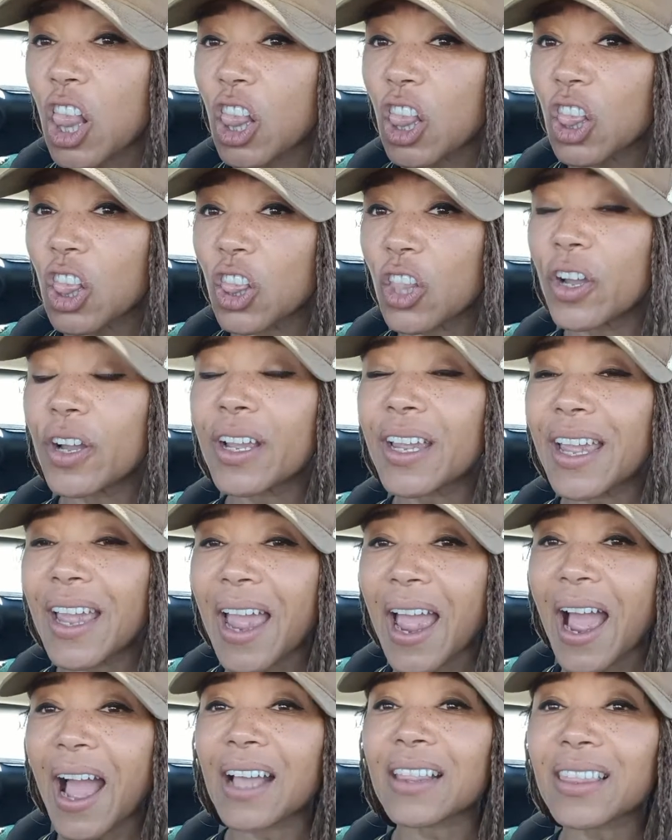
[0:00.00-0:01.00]
Look
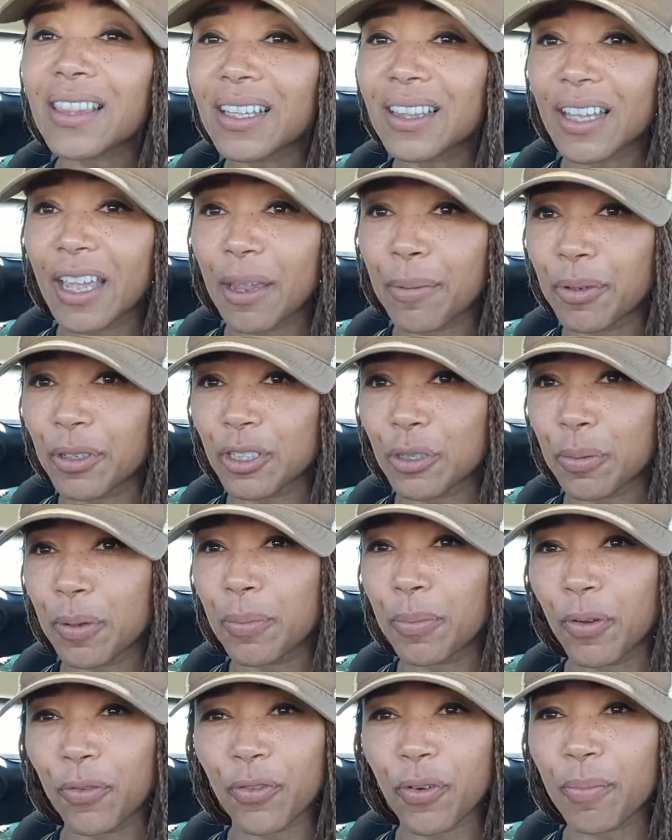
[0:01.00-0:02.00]
at the labels,
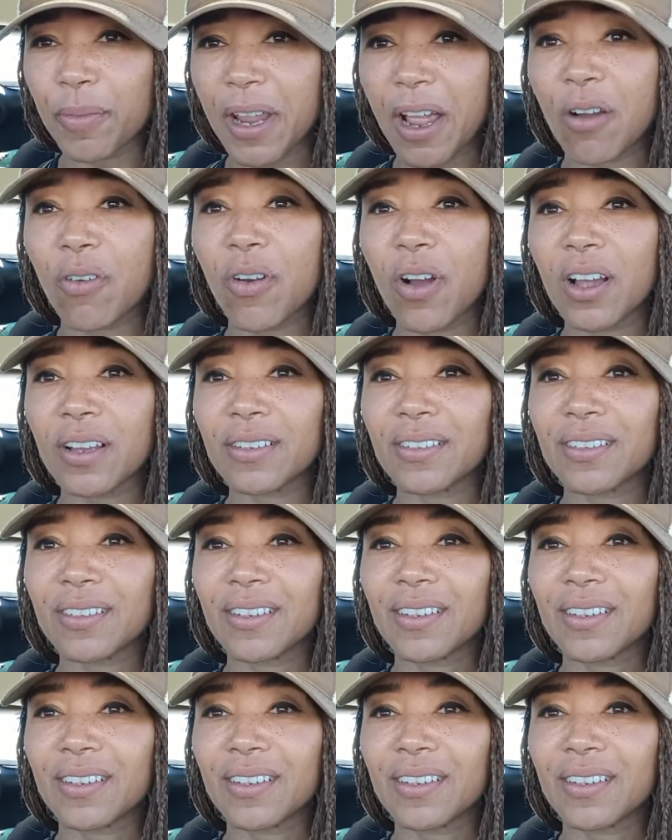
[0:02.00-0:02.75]
people, from now on.